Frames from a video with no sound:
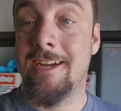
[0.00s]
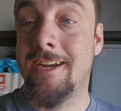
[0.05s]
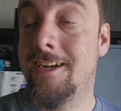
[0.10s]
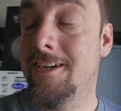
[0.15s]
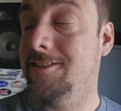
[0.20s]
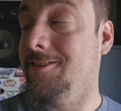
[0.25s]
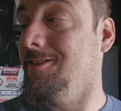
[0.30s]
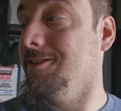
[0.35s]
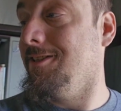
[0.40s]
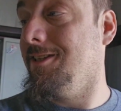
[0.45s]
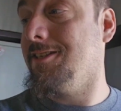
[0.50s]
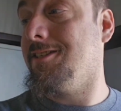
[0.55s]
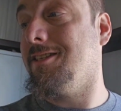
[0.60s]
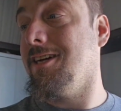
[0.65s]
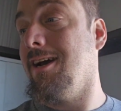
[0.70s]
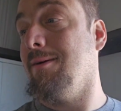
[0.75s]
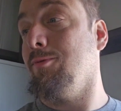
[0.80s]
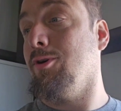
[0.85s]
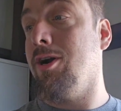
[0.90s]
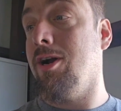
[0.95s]
So this
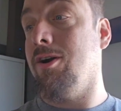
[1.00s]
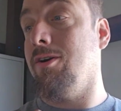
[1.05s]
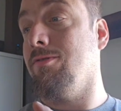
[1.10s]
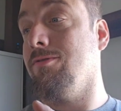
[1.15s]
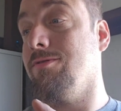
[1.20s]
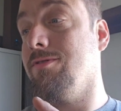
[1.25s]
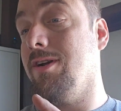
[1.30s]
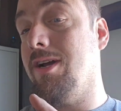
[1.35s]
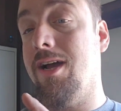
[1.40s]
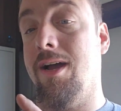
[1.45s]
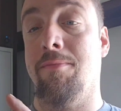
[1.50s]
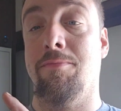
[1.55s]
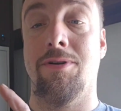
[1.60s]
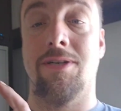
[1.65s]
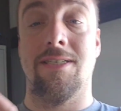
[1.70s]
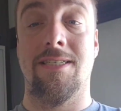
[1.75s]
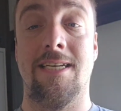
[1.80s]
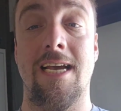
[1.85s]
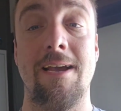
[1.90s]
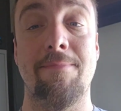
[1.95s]
time around, I'm going to
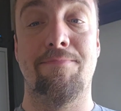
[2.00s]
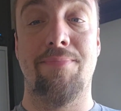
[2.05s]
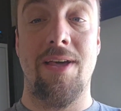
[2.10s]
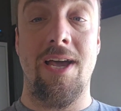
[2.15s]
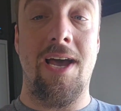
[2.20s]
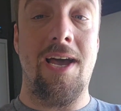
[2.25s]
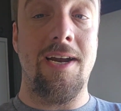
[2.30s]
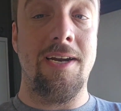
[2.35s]
tape that.